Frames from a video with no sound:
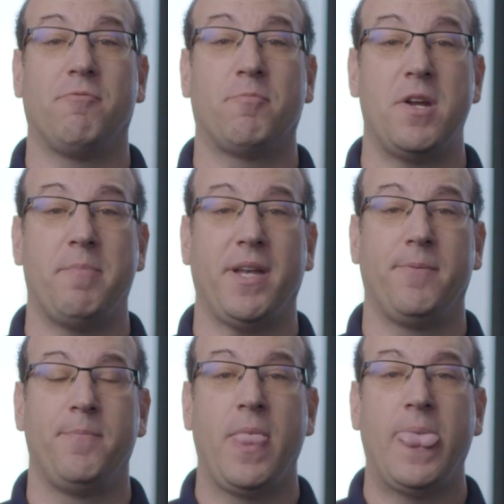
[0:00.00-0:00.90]
of Prebid
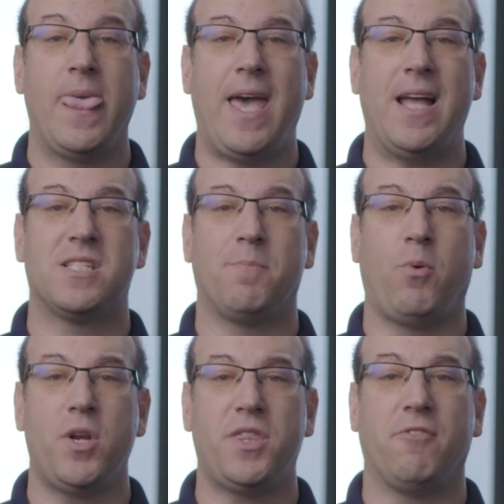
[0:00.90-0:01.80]
and
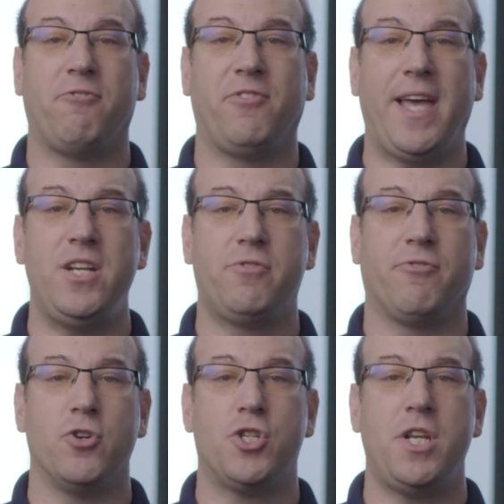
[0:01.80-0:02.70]
support the Fledge
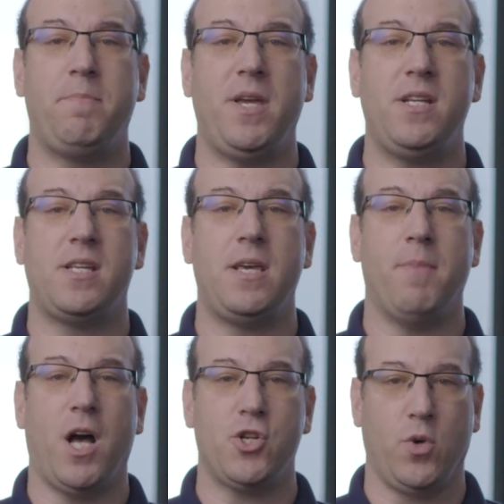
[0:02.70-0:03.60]
for GPT
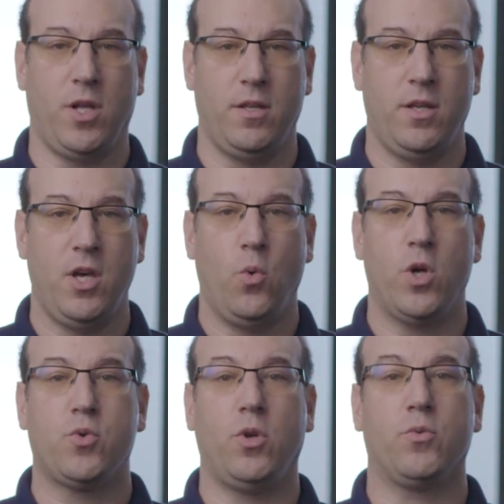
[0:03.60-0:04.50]
module,
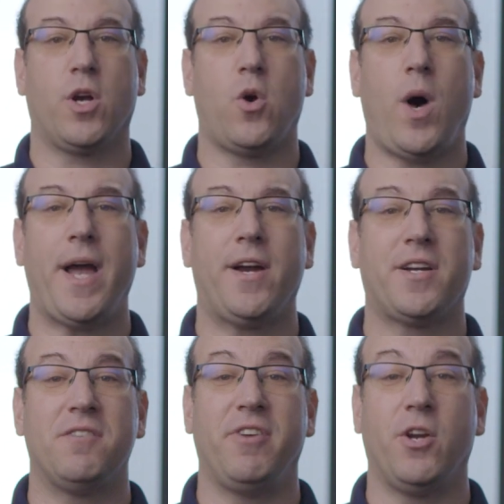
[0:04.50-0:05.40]
which will require
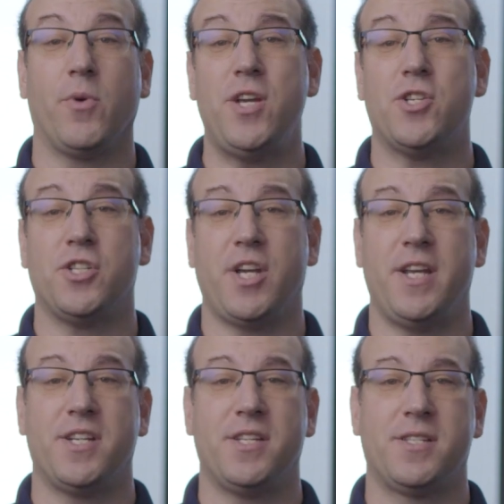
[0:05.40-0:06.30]
configuration
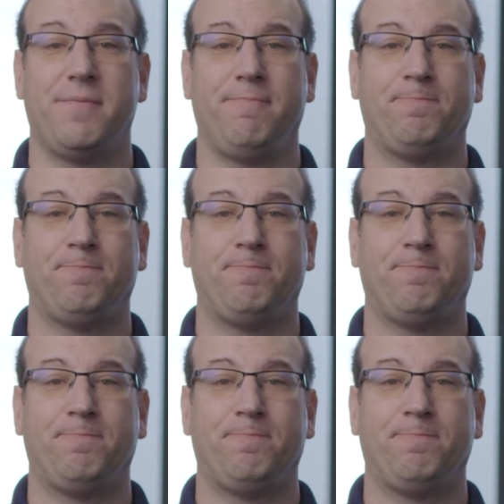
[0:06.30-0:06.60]
changes.